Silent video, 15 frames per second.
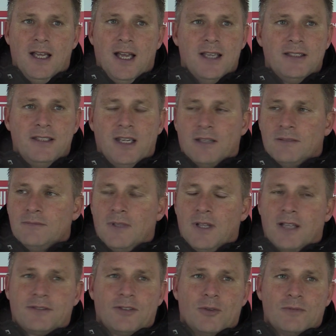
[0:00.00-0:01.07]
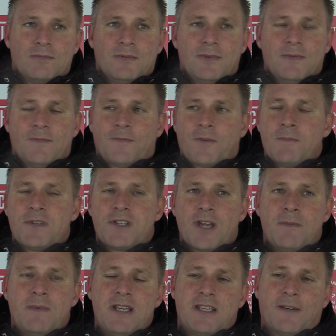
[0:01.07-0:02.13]
I thought from
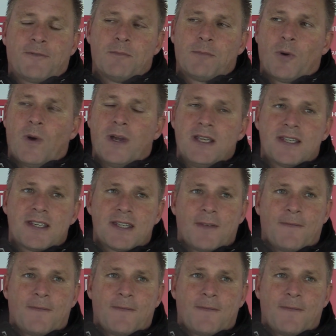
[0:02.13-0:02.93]
so many different points,